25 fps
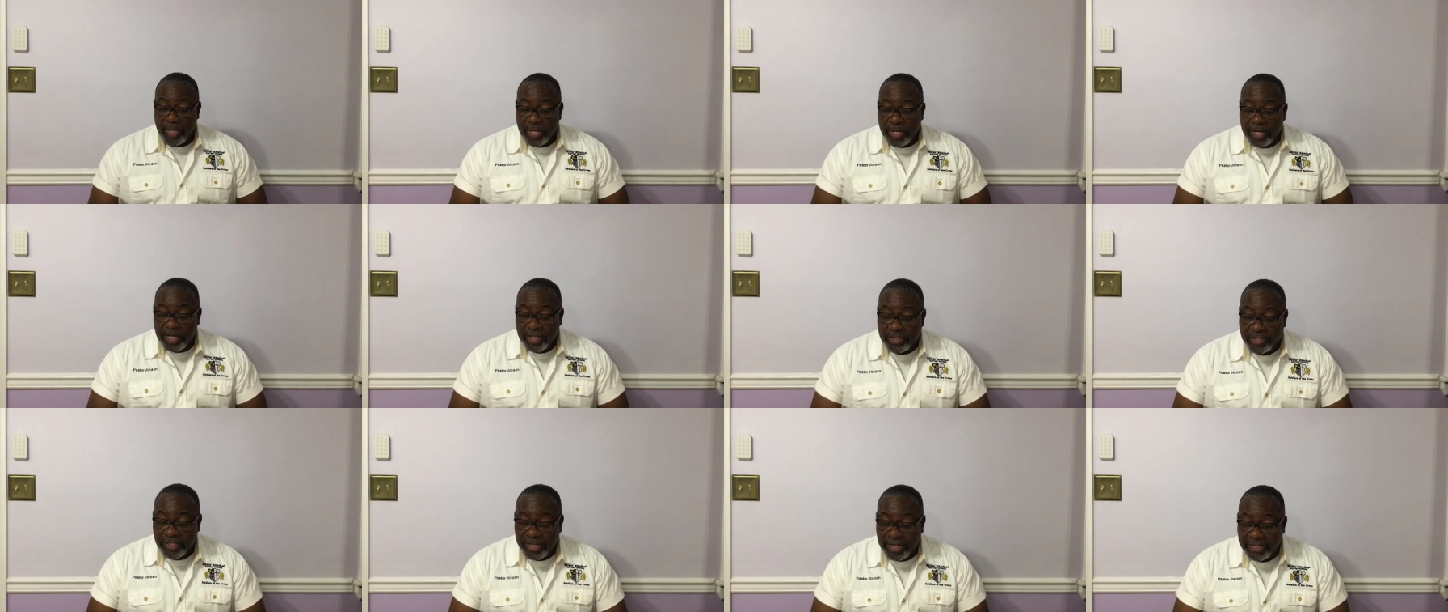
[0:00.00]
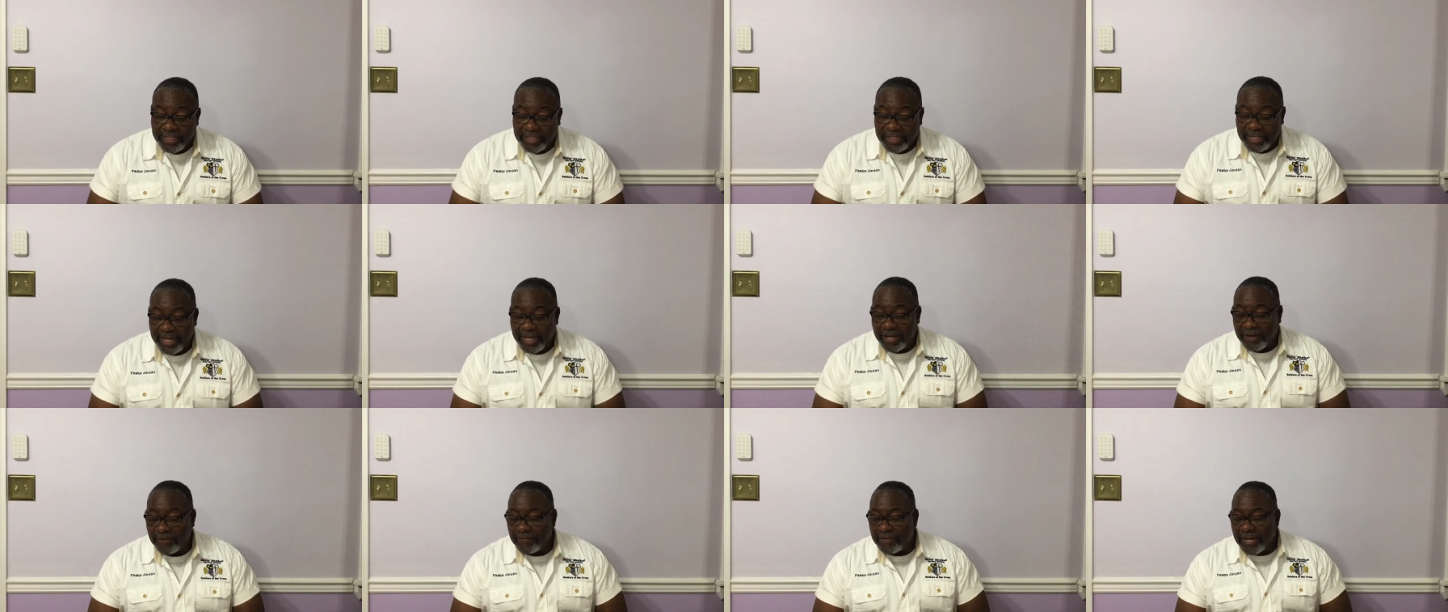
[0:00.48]
he says,
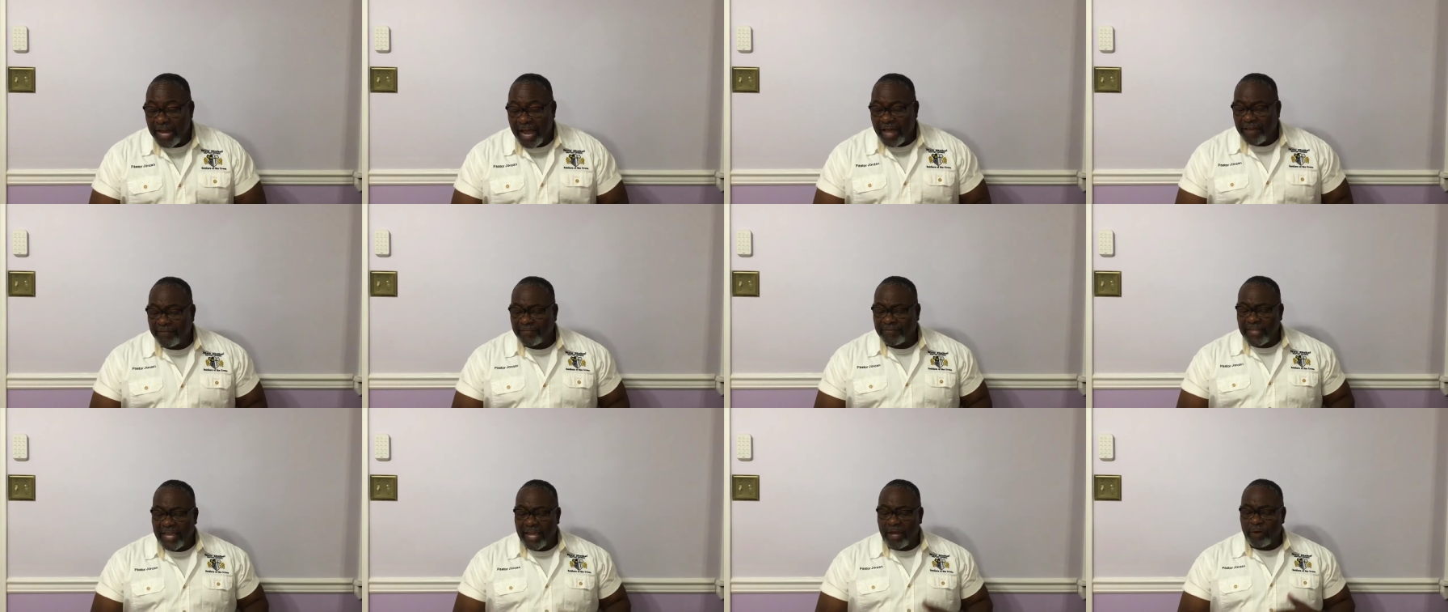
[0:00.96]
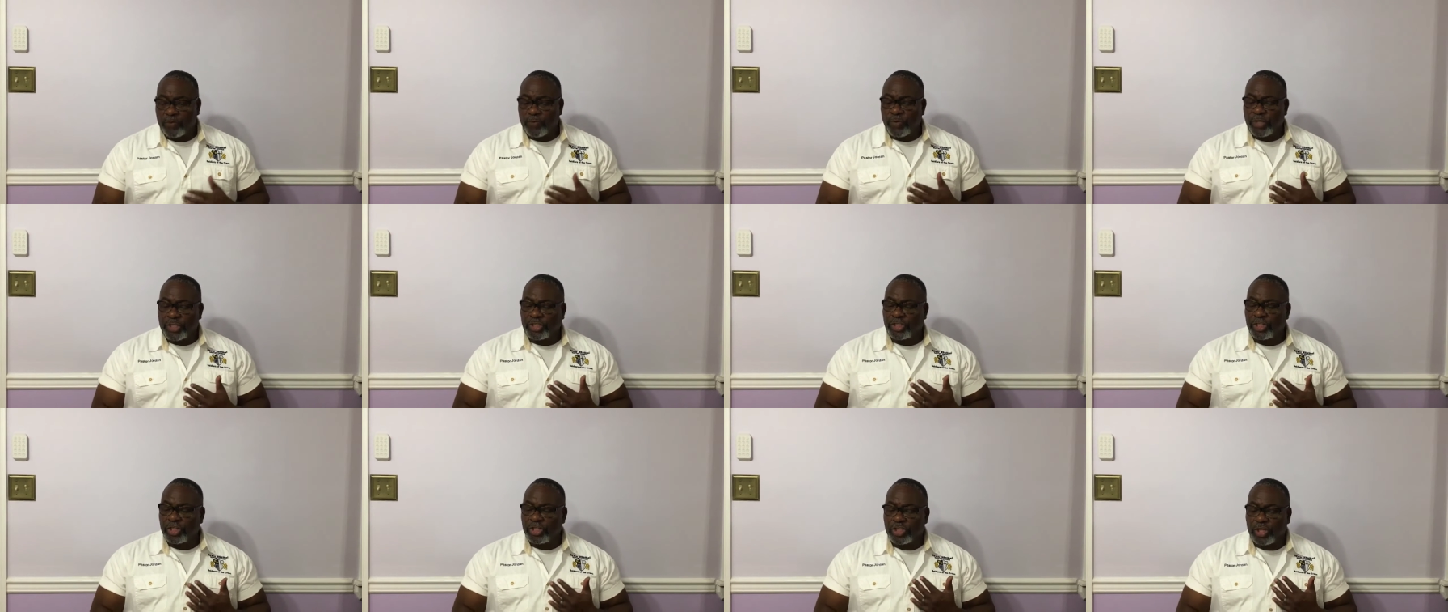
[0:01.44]
Give not that
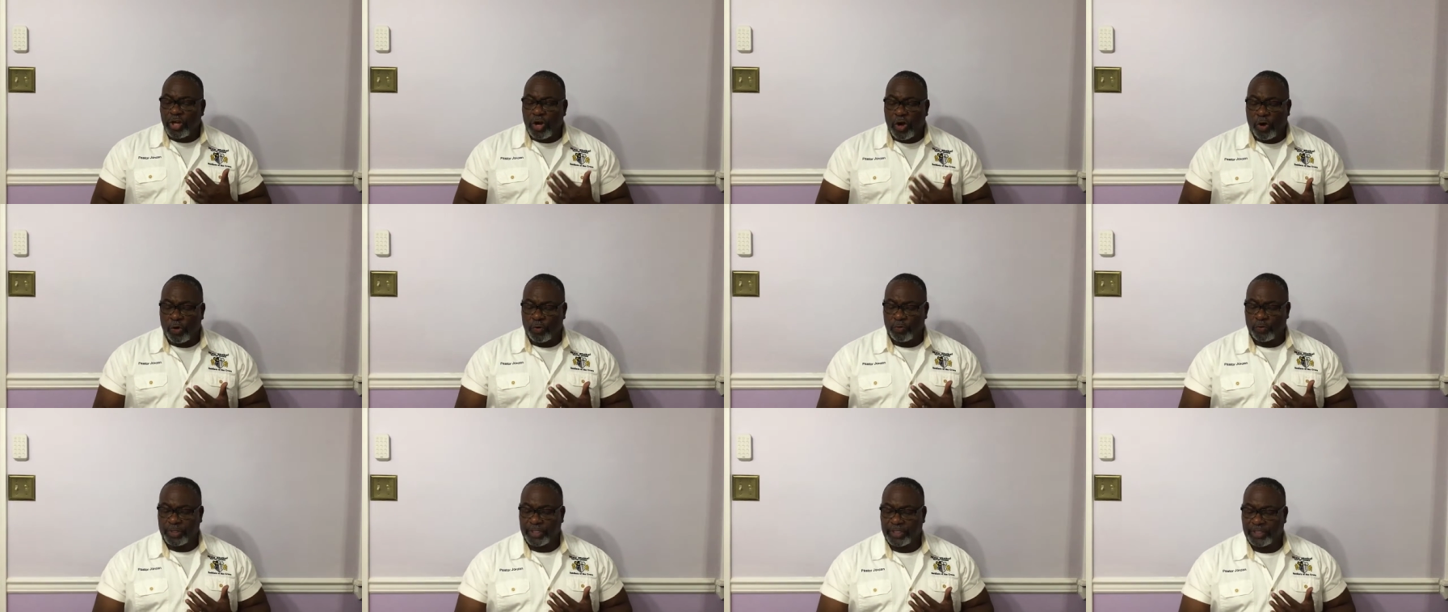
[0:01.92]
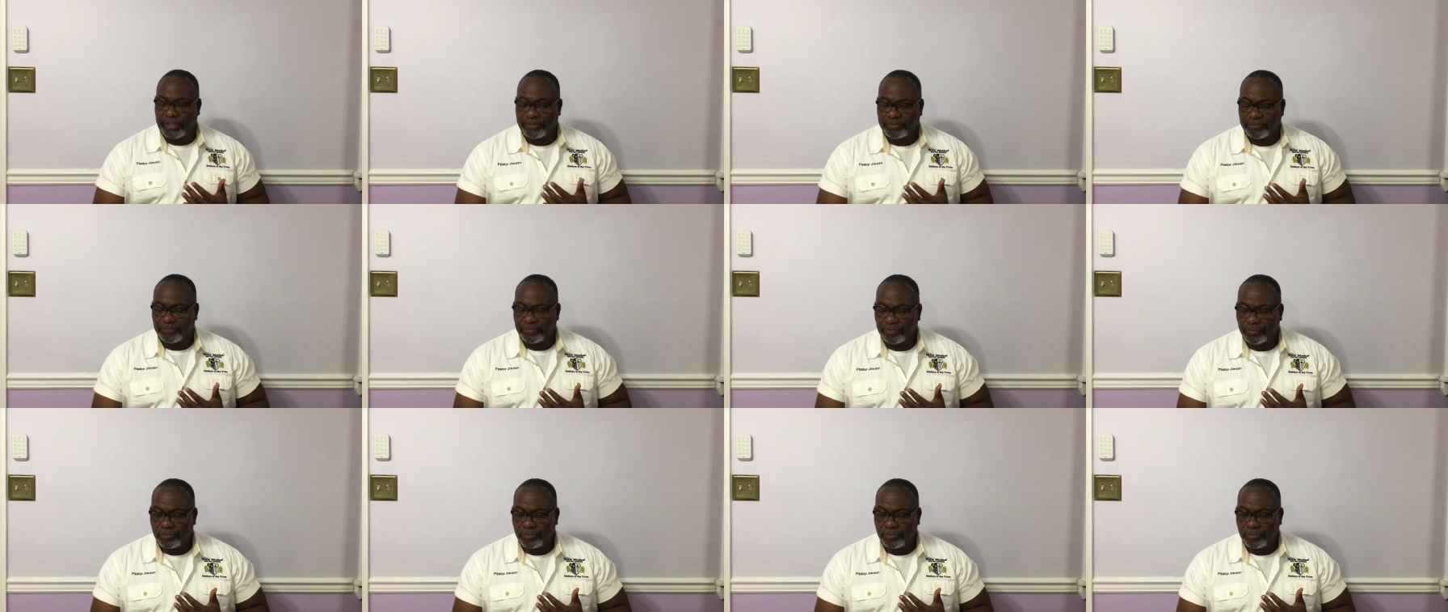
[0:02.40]
which is holy